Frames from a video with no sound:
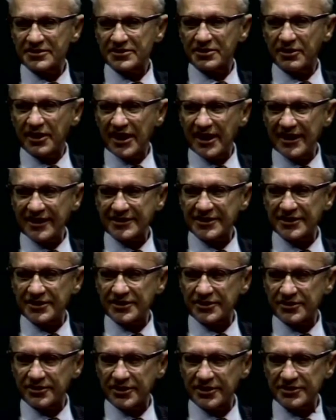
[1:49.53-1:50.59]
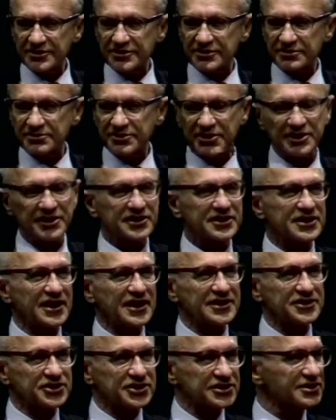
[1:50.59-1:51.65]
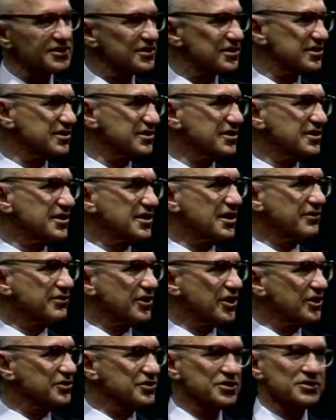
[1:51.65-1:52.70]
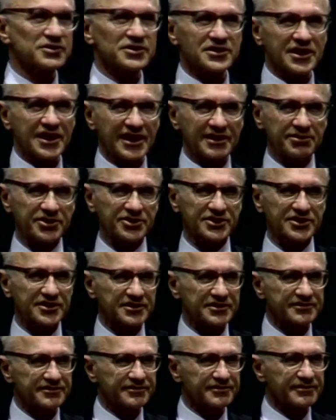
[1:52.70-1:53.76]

to act in accordance with the intentions of those who established it.